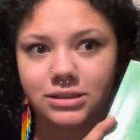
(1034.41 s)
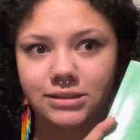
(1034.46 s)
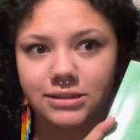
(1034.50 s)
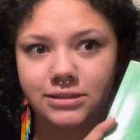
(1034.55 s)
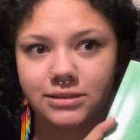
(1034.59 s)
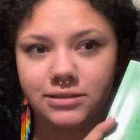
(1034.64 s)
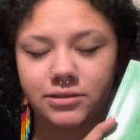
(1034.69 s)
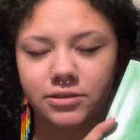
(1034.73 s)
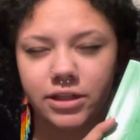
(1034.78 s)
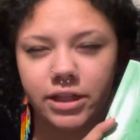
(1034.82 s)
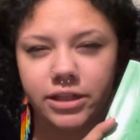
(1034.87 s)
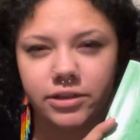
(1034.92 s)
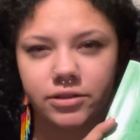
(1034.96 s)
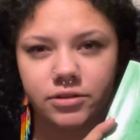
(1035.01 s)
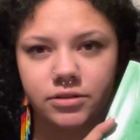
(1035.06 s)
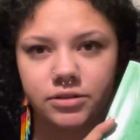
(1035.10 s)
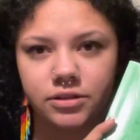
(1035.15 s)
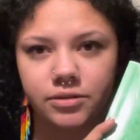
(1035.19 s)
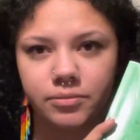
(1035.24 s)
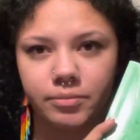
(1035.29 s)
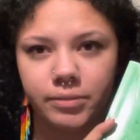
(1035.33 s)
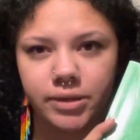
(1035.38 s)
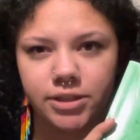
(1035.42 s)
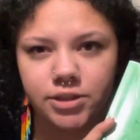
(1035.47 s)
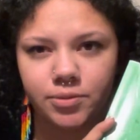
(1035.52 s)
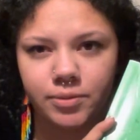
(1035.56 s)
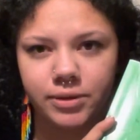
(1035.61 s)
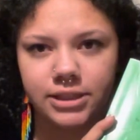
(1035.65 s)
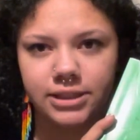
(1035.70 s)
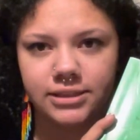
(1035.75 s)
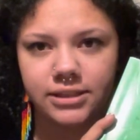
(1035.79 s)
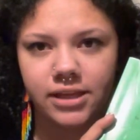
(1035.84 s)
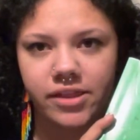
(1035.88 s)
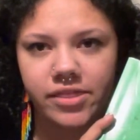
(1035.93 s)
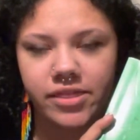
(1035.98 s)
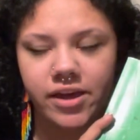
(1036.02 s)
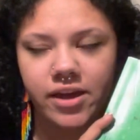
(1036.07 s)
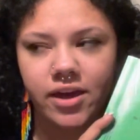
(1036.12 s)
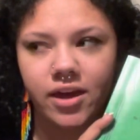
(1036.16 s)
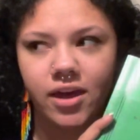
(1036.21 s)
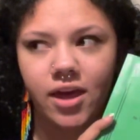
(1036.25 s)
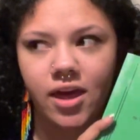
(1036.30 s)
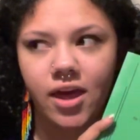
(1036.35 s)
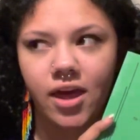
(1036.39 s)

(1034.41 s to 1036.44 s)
and they're in their mid-20s, I think,